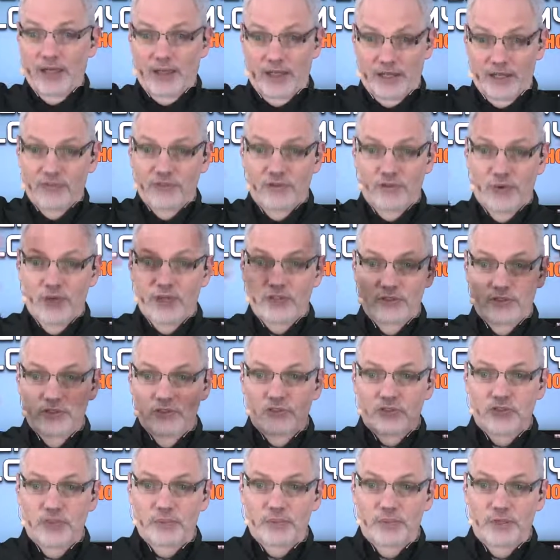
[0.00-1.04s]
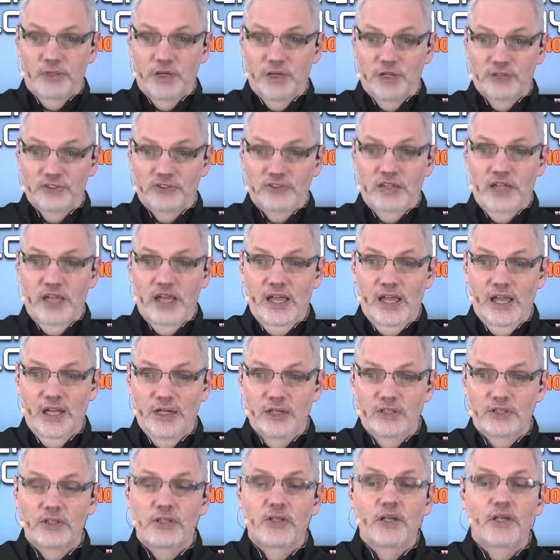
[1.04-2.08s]
like if you want to do something on a
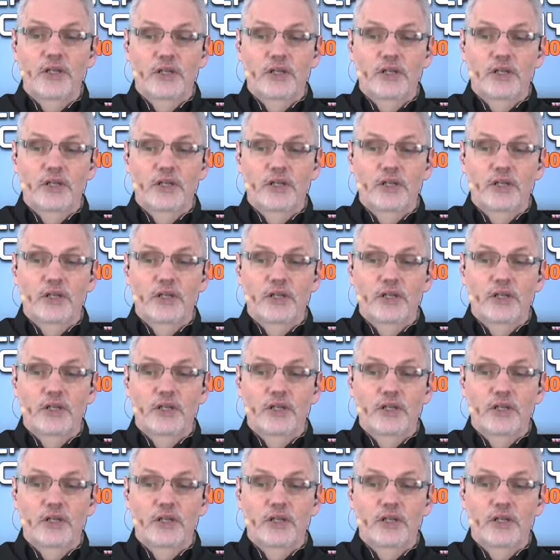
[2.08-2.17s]
stage,